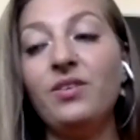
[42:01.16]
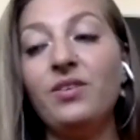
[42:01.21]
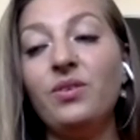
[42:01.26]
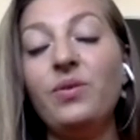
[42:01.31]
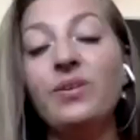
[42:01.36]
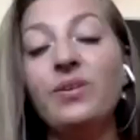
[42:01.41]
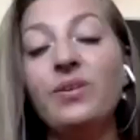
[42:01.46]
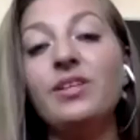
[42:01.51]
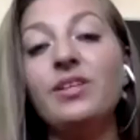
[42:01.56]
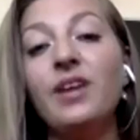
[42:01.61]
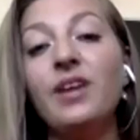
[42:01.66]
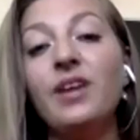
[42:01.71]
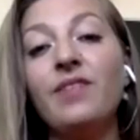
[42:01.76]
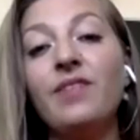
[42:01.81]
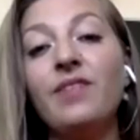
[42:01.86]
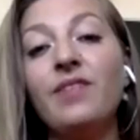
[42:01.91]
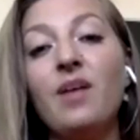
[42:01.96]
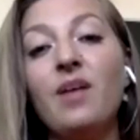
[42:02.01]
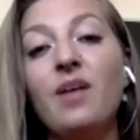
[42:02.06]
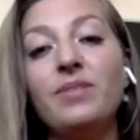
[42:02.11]
was a lot of
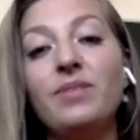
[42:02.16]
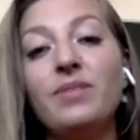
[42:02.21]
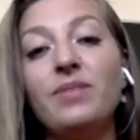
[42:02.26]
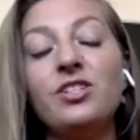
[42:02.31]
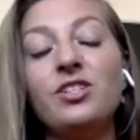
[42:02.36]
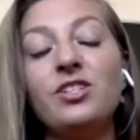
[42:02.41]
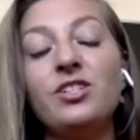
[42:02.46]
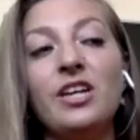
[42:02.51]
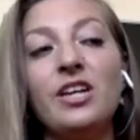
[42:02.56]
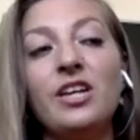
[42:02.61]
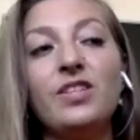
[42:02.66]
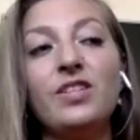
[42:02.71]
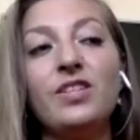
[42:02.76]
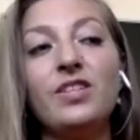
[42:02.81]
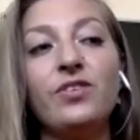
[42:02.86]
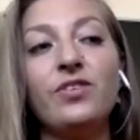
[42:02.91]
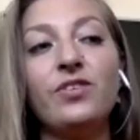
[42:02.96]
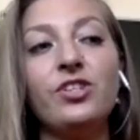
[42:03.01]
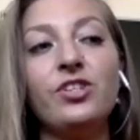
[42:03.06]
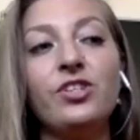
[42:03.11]
competition, that's for
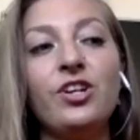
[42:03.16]
sure.